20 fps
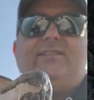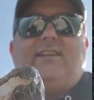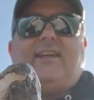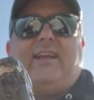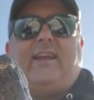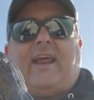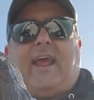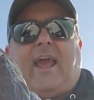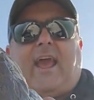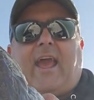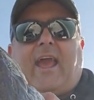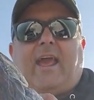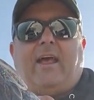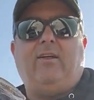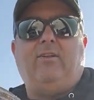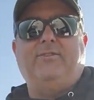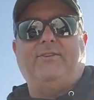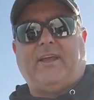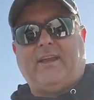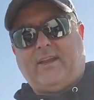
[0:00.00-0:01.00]

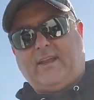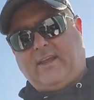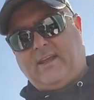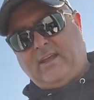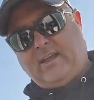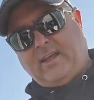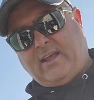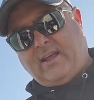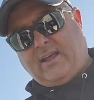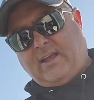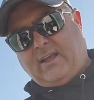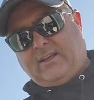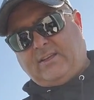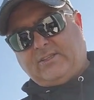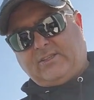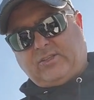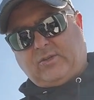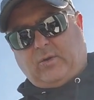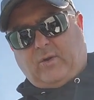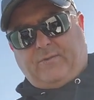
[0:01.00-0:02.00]
inhaled it.
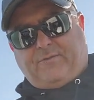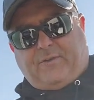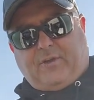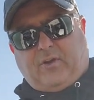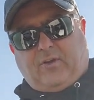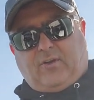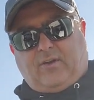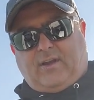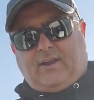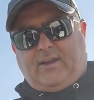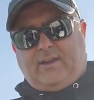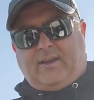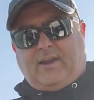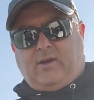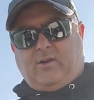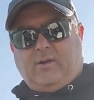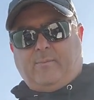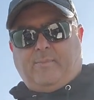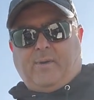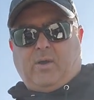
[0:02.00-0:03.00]
So if you're in
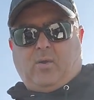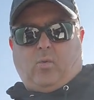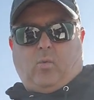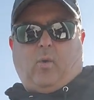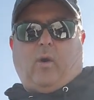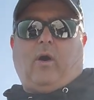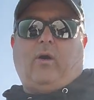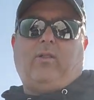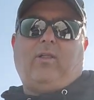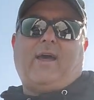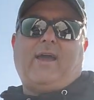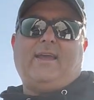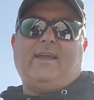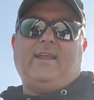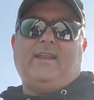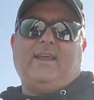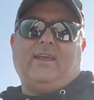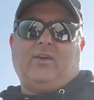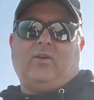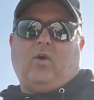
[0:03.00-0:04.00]
doubt about walleye
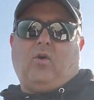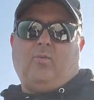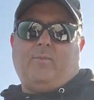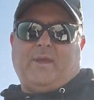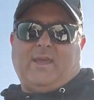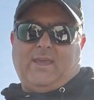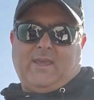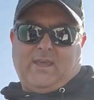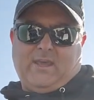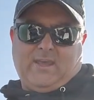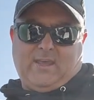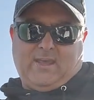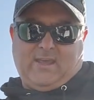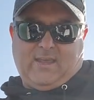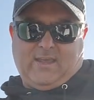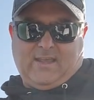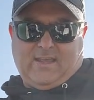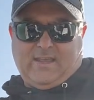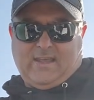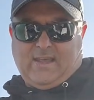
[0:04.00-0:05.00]
eating goby,
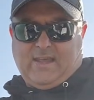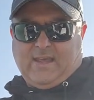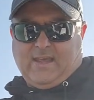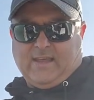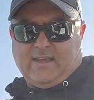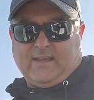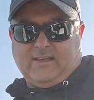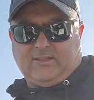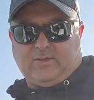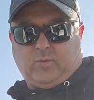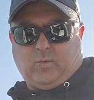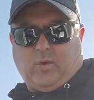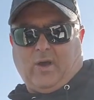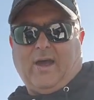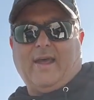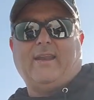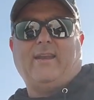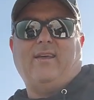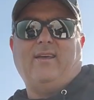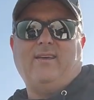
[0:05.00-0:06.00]
guess
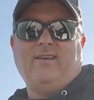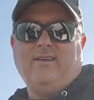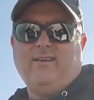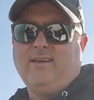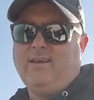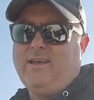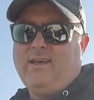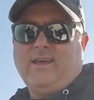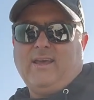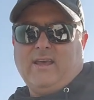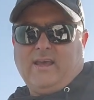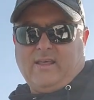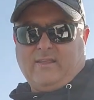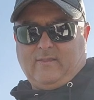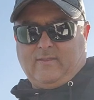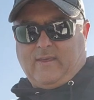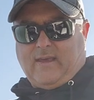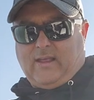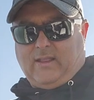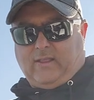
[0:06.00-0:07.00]
what?
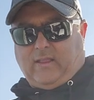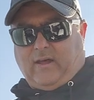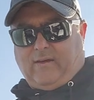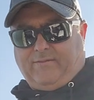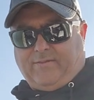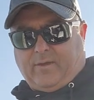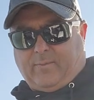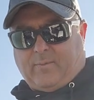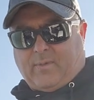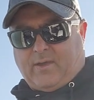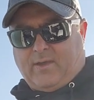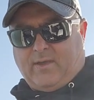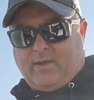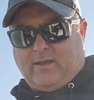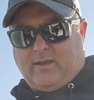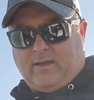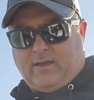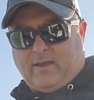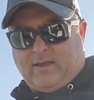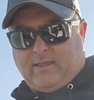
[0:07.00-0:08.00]
They love them.
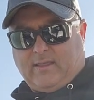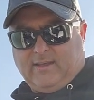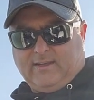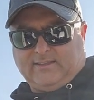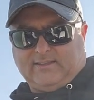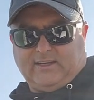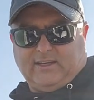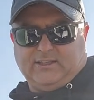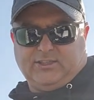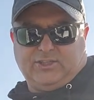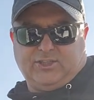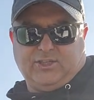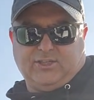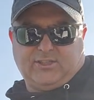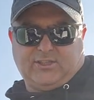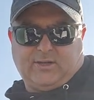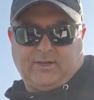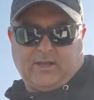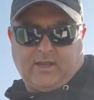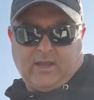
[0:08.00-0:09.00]
This thing
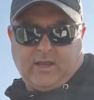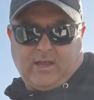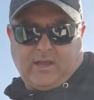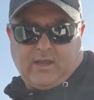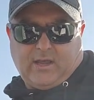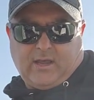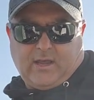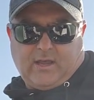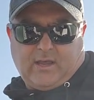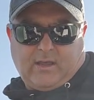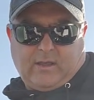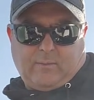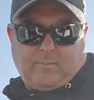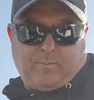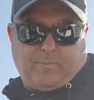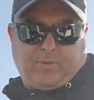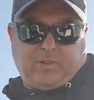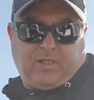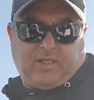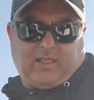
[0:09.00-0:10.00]
just
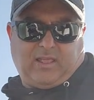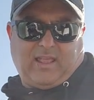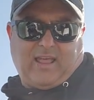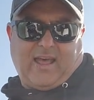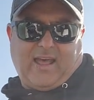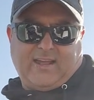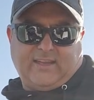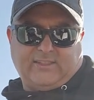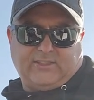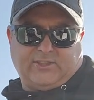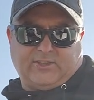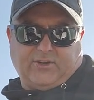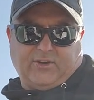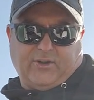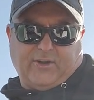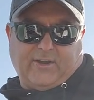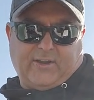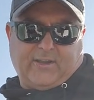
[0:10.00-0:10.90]
plastered